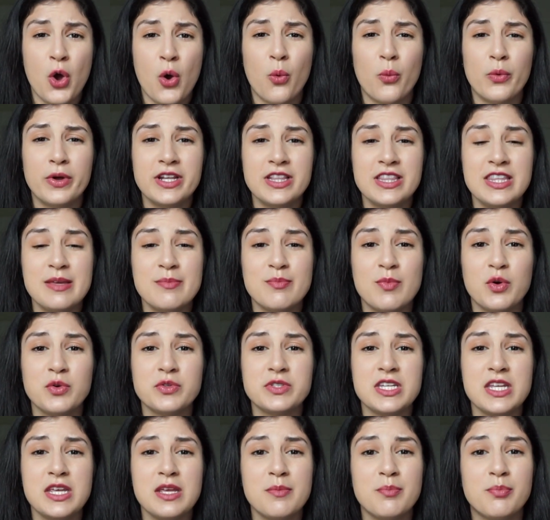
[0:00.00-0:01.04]
One of the
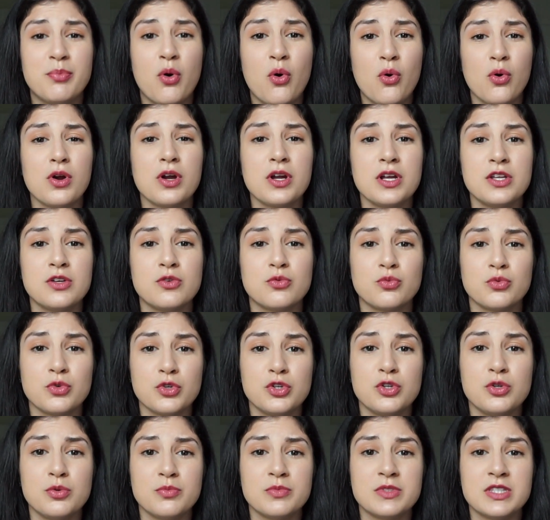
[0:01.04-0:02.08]
most important
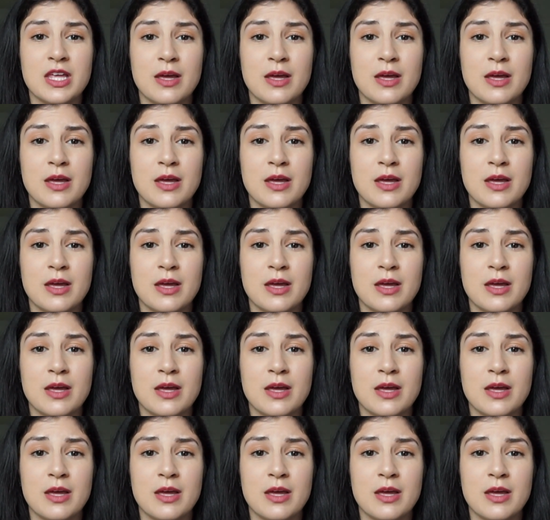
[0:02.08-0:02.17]
rooms